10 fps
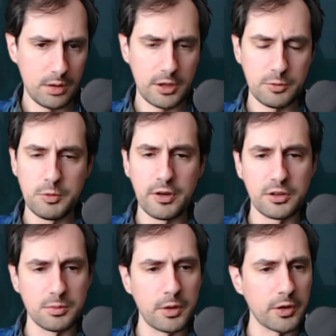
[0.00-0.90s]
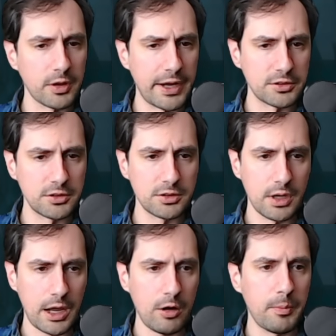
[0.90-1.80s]
Let's move on to some other classes.
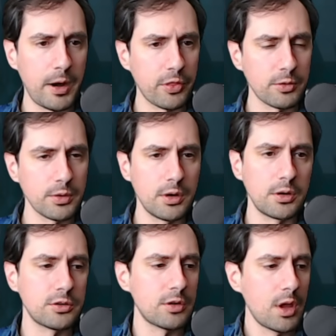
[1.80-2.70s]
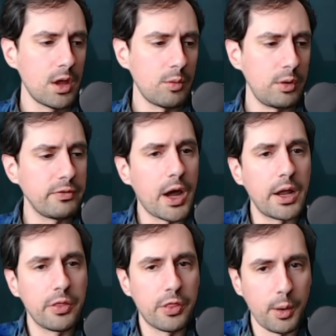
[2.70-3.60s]
How about the rogues? We've
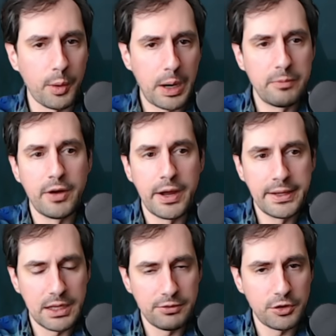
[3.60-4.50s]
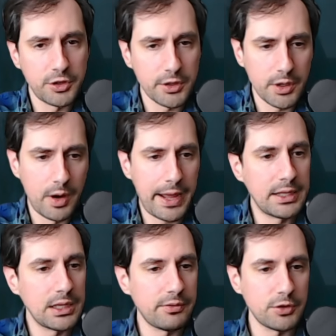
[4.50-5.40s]
got the Grapevine level 0
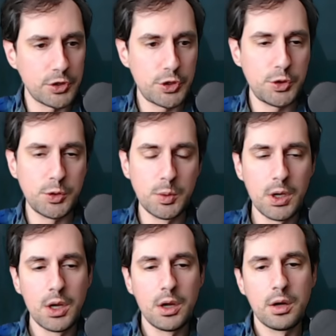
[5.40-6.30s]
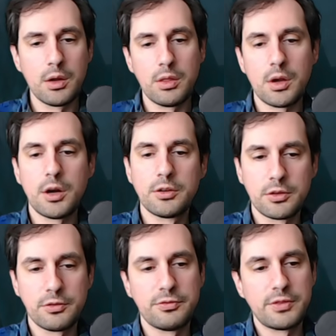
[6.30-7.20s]
and level 2. The
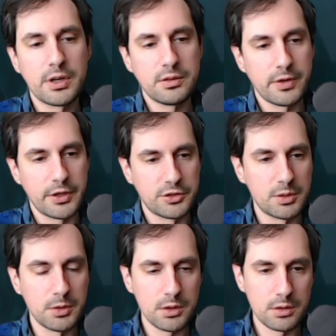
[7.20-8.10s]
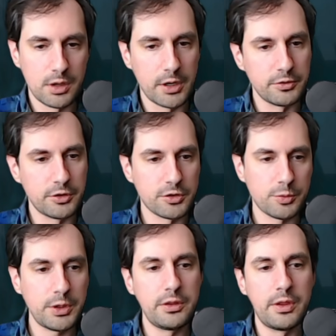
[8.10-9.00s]
cards are very, very similar. I'll
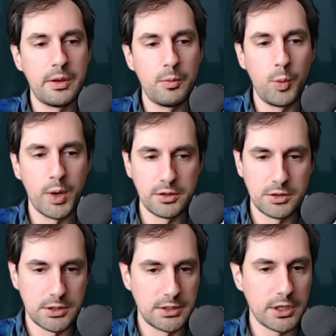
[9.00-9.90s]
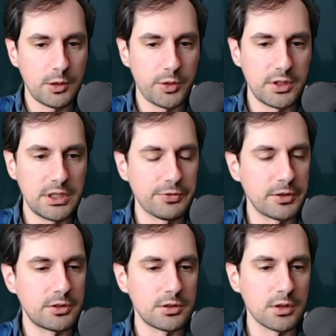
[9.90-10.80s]
just read that once and then tell you what the
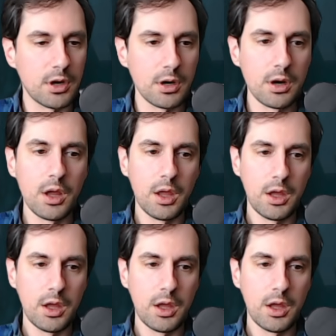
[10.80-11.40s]
differences are.